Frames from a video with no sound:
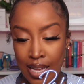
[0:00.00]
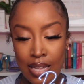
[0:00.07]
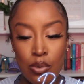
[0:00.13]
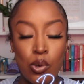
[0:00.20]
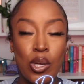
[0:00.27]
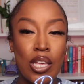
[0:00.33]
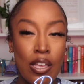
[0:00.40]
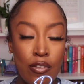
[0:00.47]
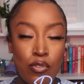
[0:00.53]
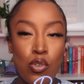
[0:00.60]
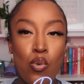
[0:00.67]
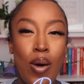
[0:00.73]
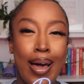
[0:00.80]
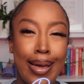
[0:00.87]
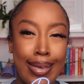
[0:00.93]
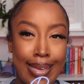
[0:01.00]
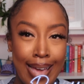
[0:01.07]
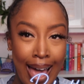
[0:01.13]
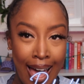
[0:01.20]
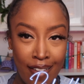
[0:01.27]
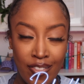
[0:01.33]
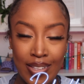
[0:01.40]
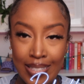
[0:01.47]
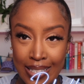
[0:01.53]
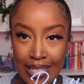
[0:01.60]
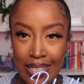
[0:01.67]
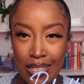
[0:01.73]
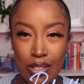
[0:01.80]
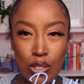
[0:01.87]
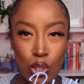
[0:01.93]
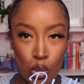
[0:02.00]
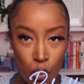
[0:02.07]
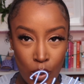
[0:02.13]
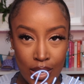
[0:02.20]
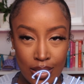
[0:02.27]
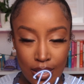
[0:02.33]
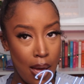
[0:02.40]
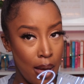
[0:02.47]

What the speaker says: It'll give you a cavity sweet.